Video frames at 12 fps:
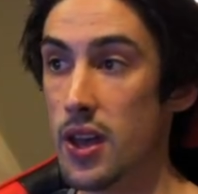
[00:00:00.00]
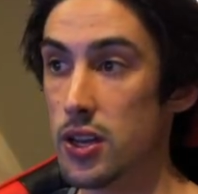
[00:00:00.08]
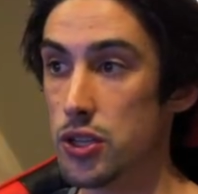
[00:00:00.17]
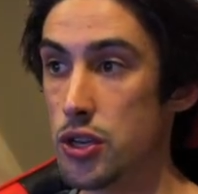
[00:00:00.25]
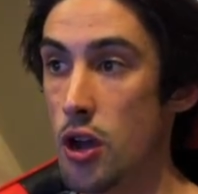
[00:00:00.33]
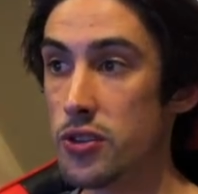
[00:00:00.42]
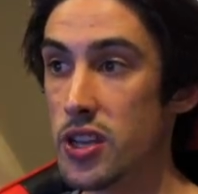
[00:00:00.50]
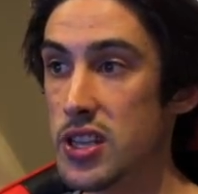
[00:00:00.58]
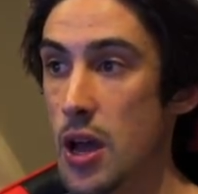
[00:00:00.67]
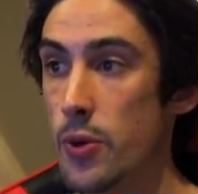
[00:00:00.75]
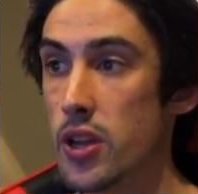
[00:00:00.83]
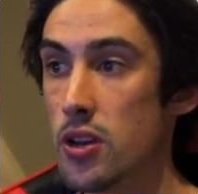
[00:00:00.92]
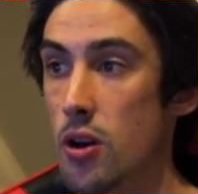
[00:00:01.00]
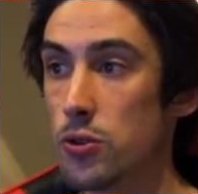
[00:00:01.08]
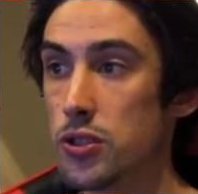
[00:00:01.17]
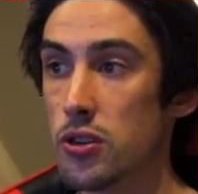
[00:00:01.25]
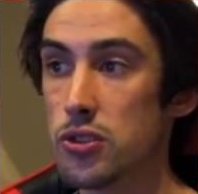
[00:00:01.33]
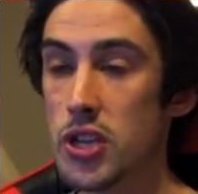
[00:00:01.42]
shows us how we can
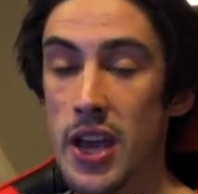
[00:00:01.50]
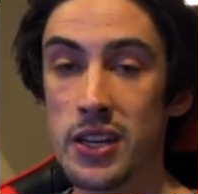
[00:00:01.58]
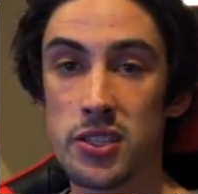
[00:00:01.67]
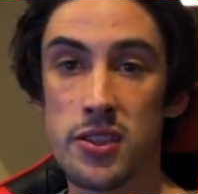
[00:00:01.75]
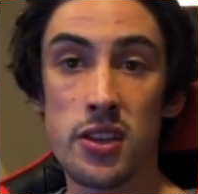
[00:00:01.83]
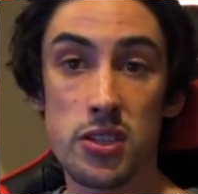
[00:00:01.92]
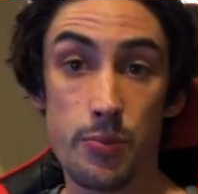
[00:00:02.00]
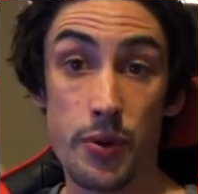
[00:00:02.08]
also change this,